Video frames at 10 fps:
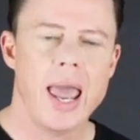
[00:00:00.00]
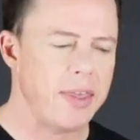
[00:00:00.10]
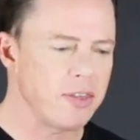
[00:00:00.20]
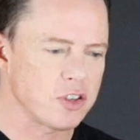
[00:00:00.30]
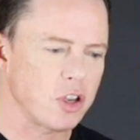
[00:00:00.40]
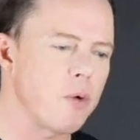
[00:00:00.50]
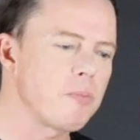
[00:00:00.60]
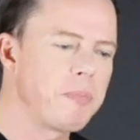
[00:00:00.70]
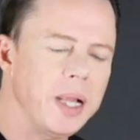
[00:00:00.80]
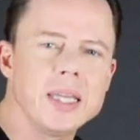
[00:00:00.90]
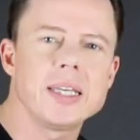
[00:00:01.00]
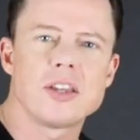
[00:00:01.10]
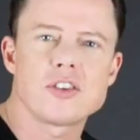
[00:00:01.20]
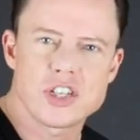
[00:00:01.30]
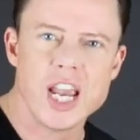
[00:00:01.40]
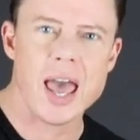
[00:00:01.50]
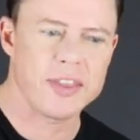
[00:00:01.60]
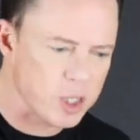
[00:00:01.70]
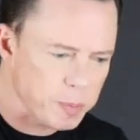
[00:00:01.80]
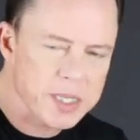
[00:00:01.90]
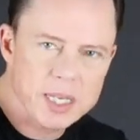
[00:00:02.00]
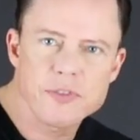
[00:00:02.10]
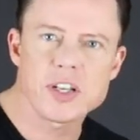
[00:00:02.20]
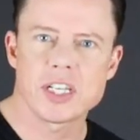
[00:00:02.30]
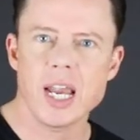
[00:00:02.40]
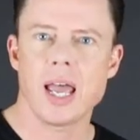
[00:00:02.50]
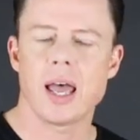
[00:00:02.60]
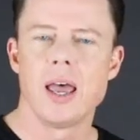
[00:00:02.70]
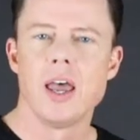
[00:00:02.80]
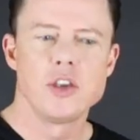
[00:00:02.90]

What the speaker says: And so building the chair, the specific chair,